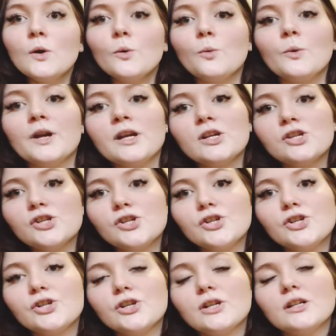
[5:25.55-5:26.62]

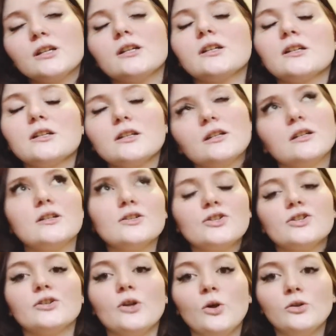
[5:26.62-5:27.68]
which
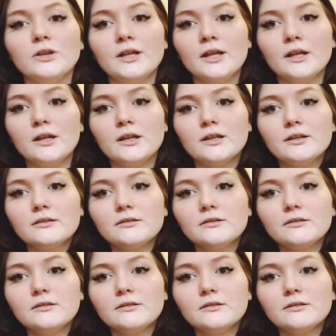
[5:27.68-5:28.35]
slowly,